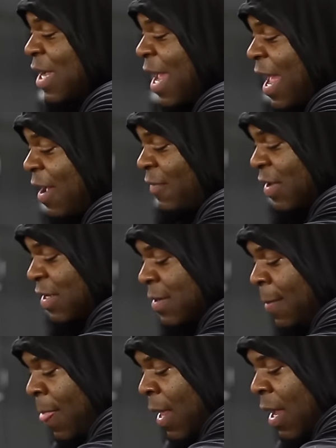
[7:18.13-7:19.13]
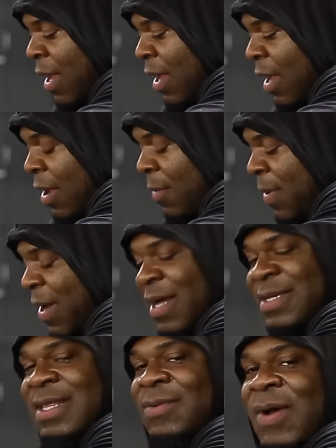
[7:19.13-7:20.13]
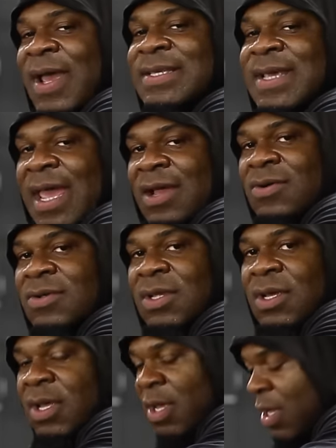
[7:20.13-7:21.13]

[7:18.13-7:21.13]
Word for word: you have is, because of the way it's angled,